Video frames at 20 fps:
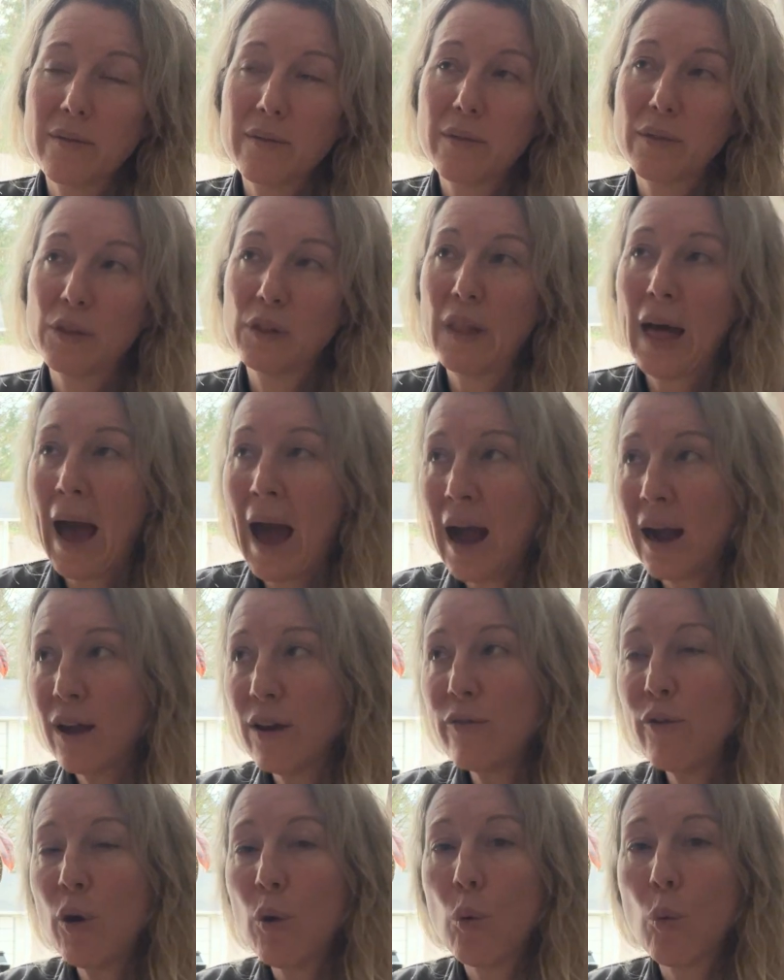lack
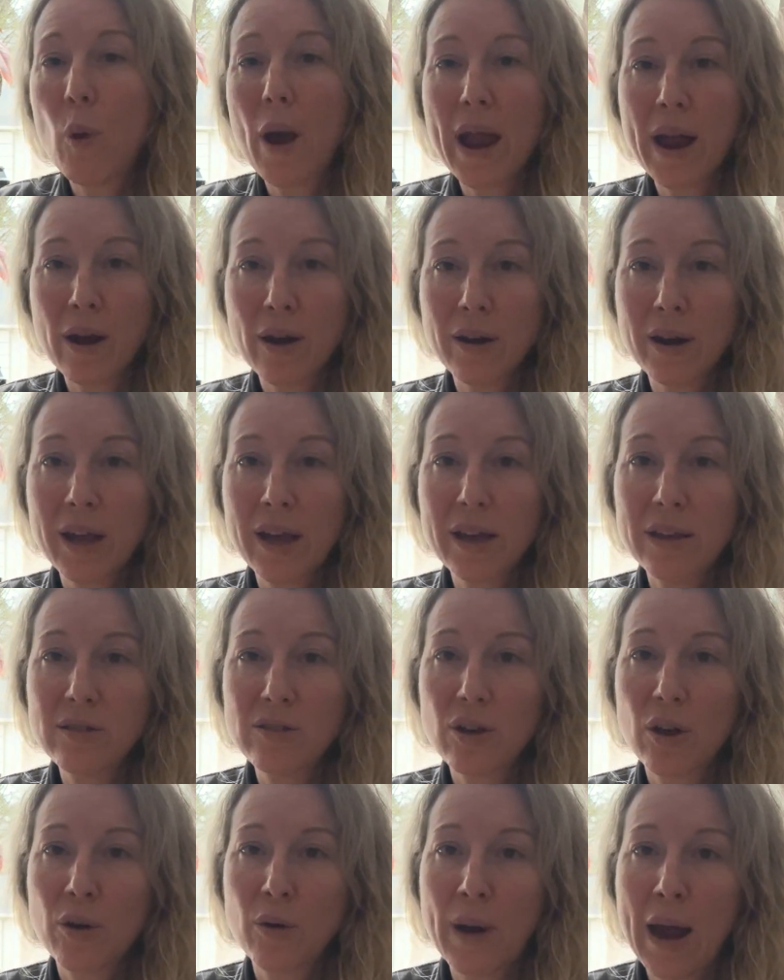of awareness
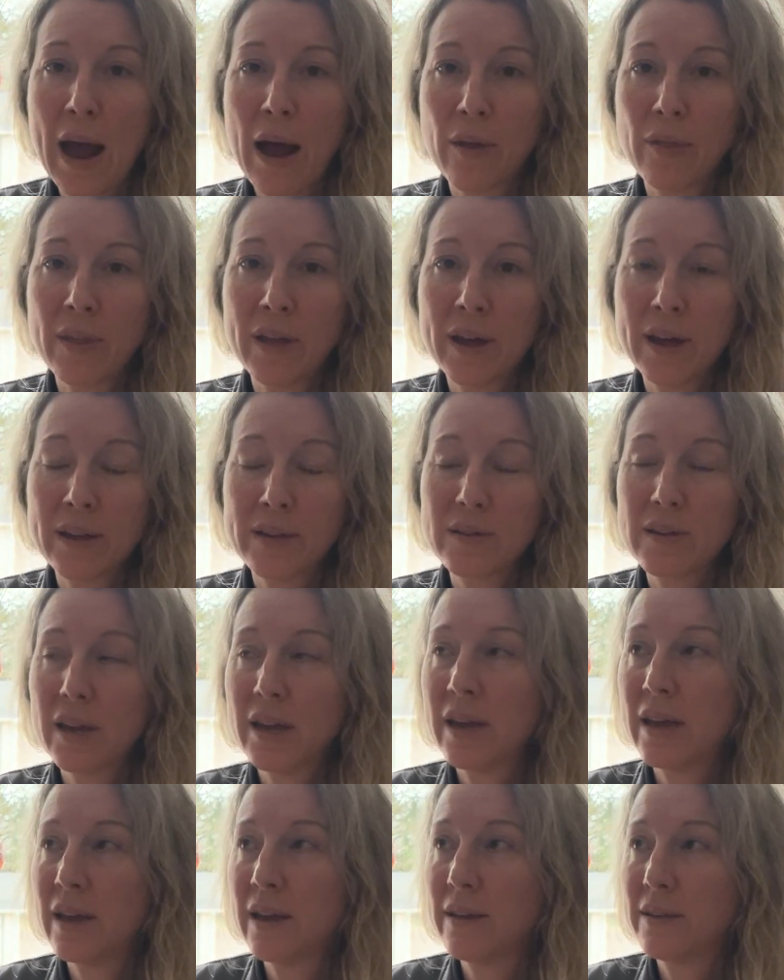around this
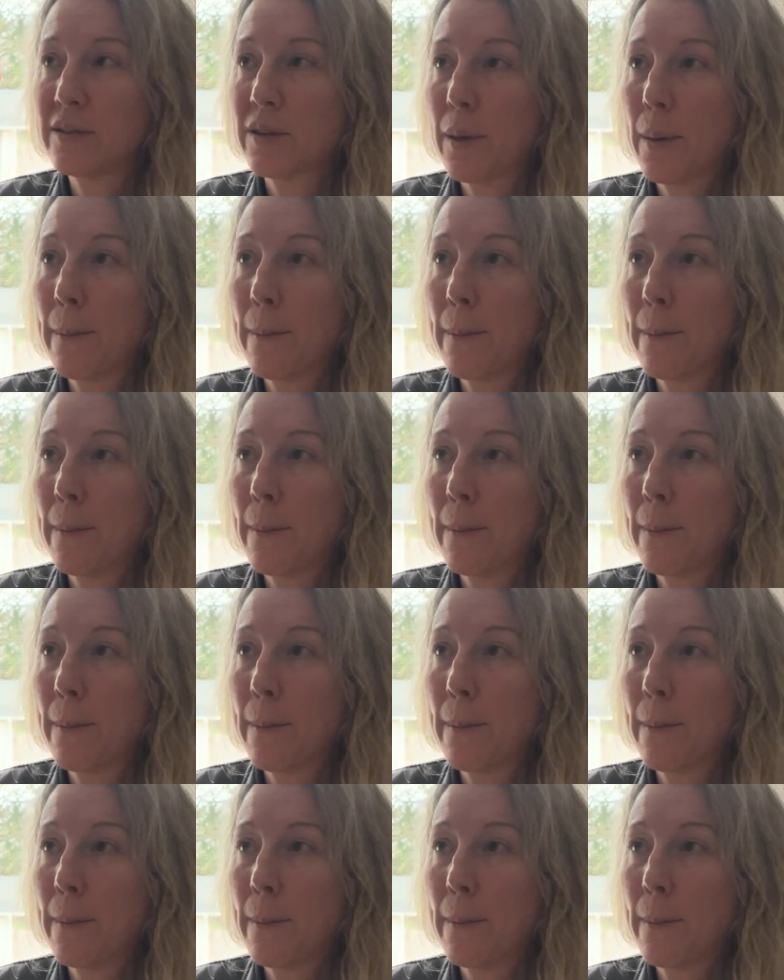is